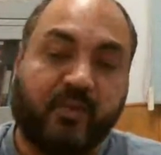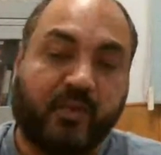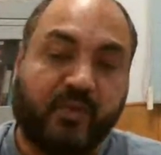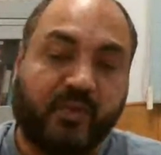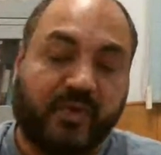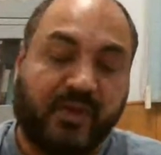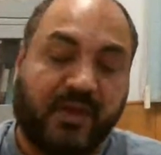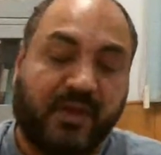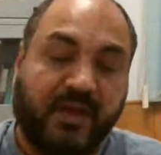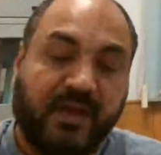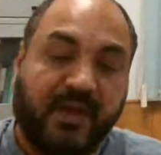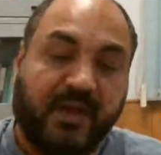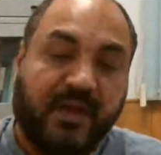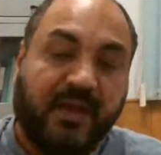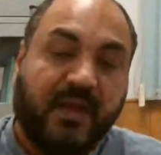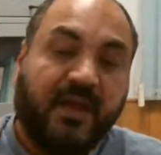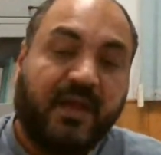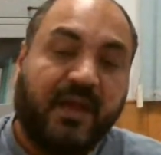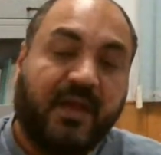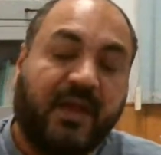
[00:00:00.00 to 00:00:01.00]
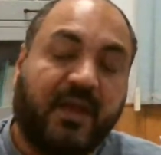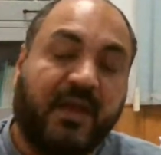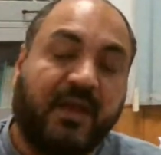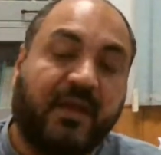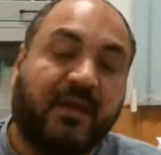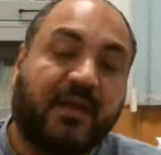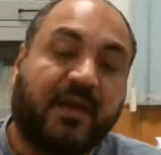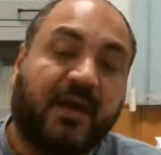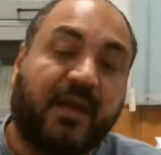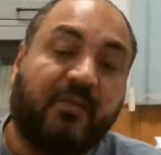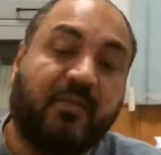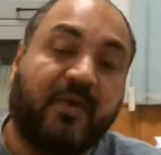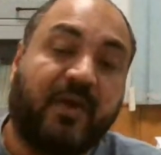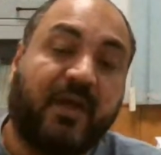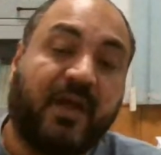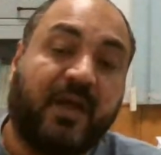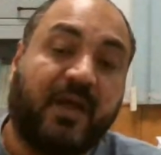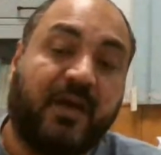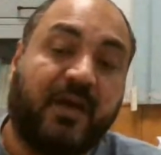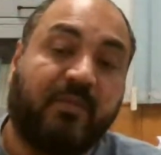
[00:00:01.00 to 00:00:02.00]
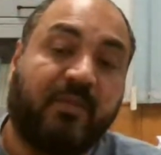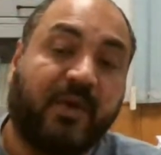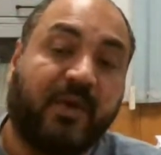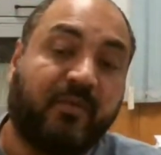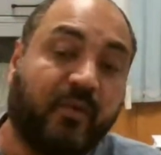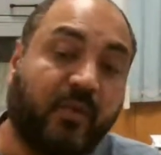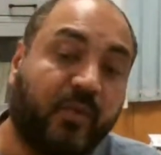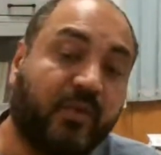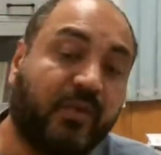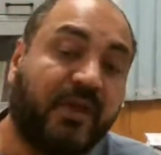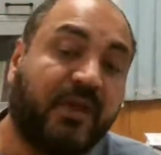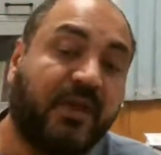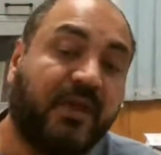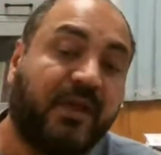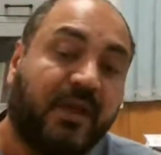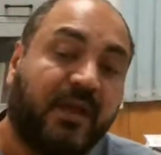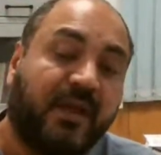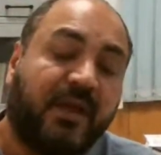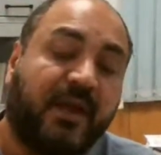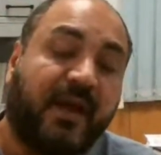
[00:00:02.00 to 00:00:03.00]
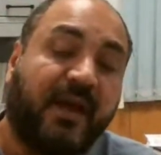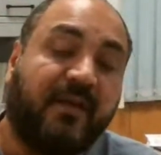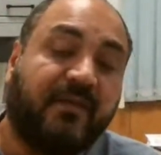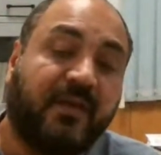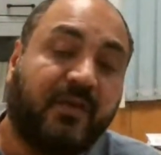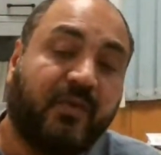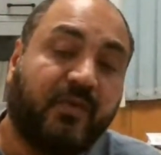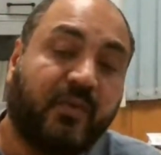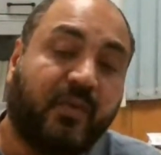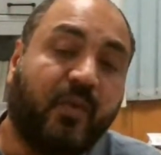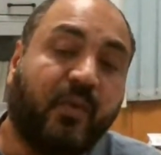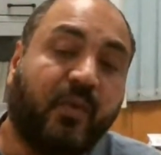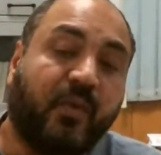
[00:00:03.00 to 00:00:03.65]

and al-Manfuluti has his own